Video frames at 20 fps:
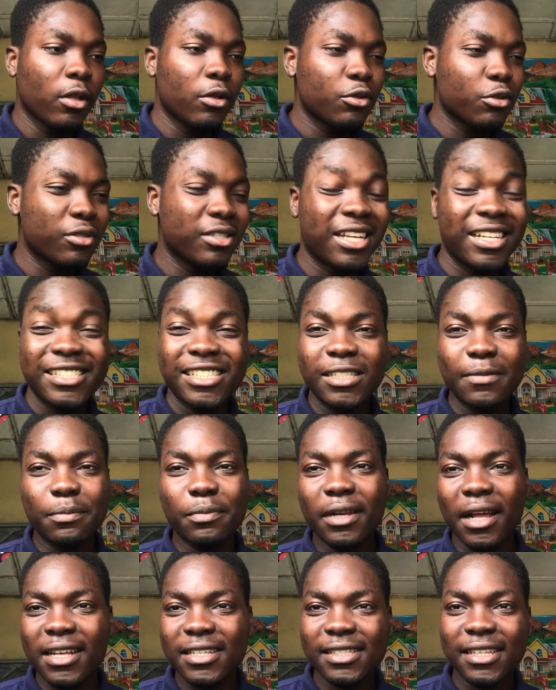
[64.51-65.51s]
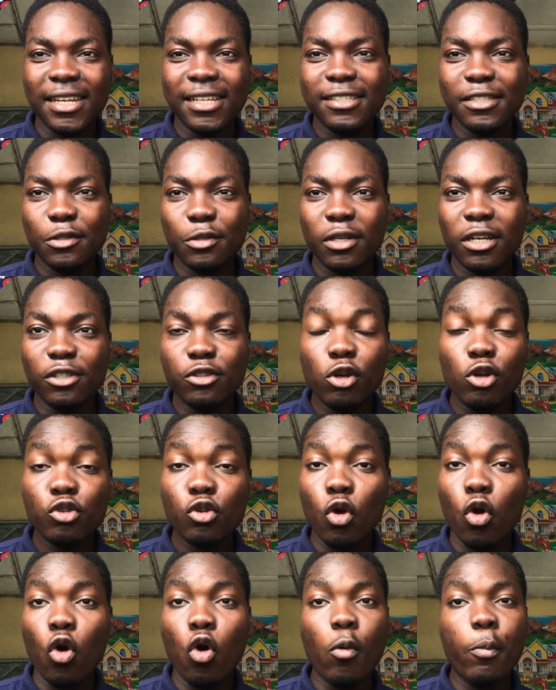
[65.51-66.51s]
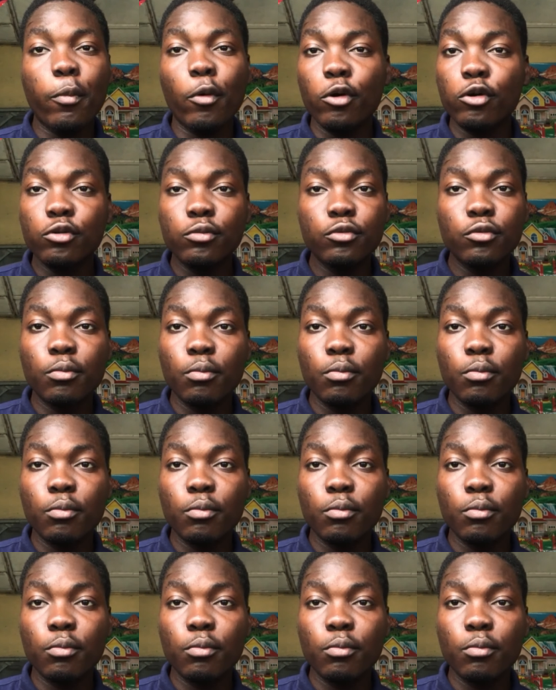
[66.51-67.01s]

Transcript: So it's as simple as that. You can just hop on